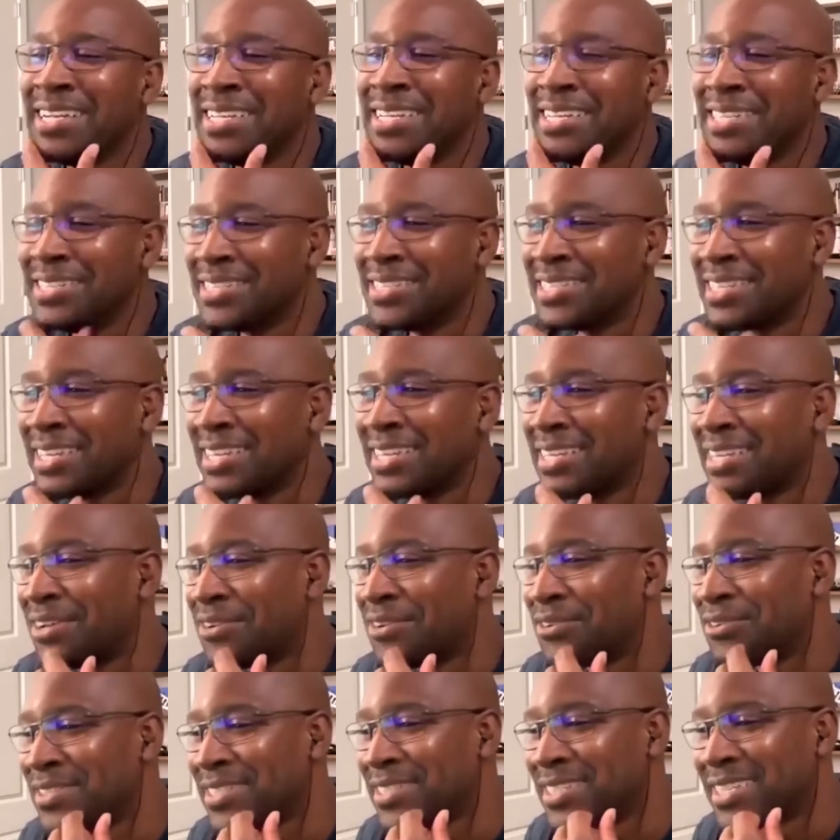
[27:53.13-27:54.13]
didn't say that
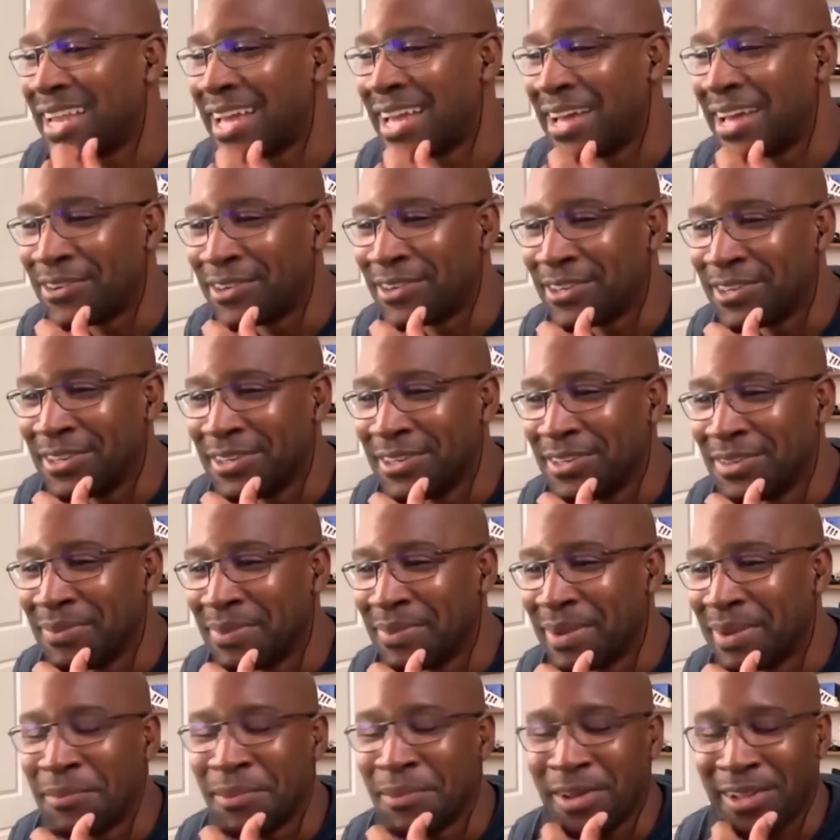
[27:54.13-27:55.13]
was a downer,
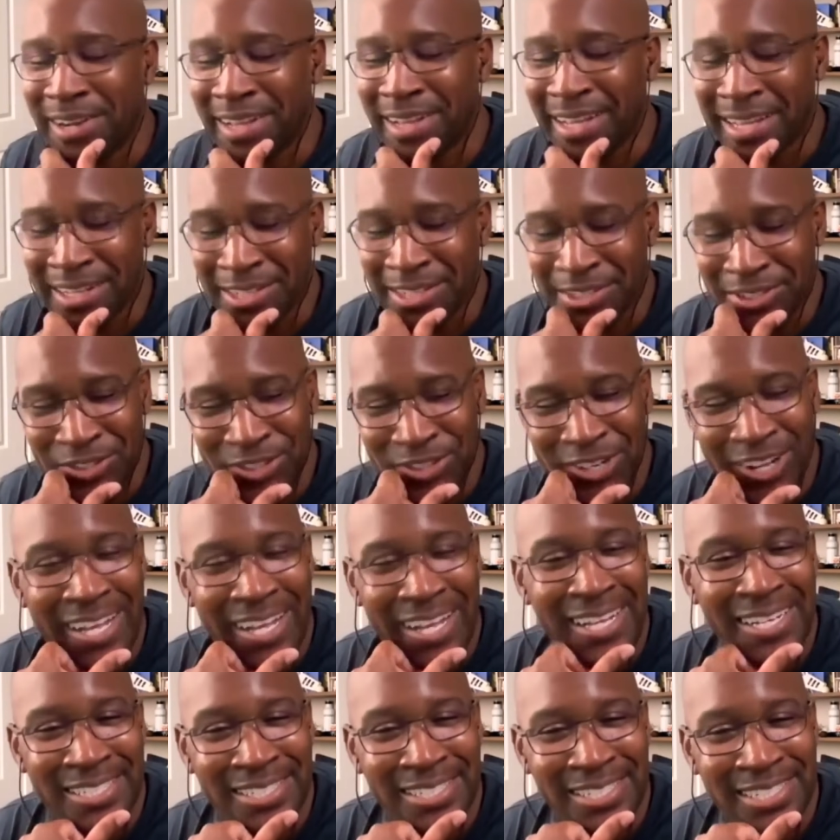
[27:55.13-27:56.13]
but I'm gonna answer
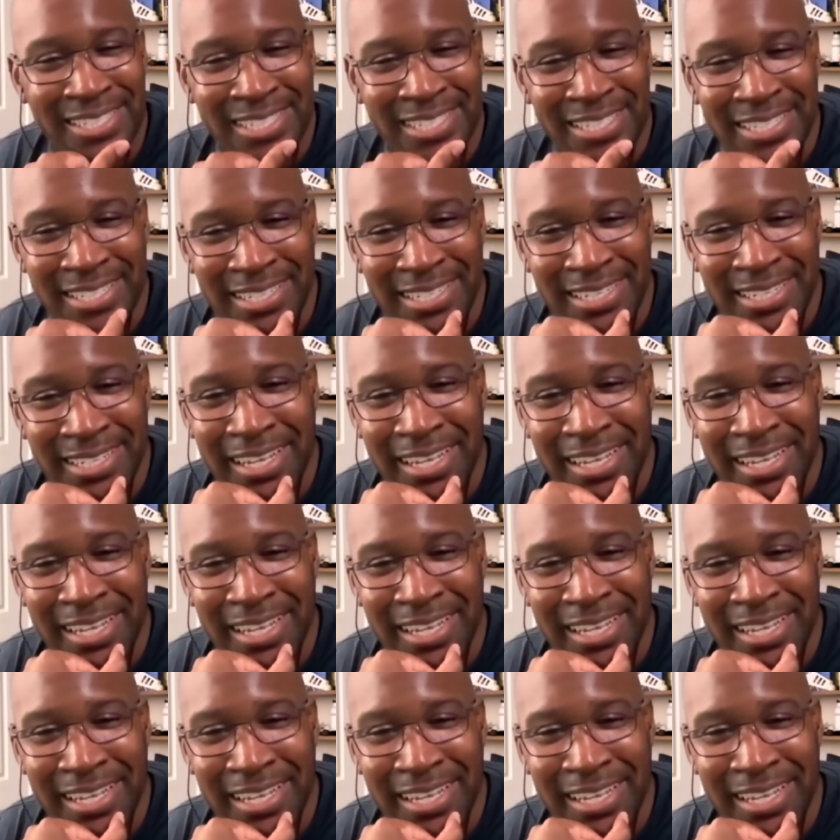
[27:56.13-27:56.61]
honestly.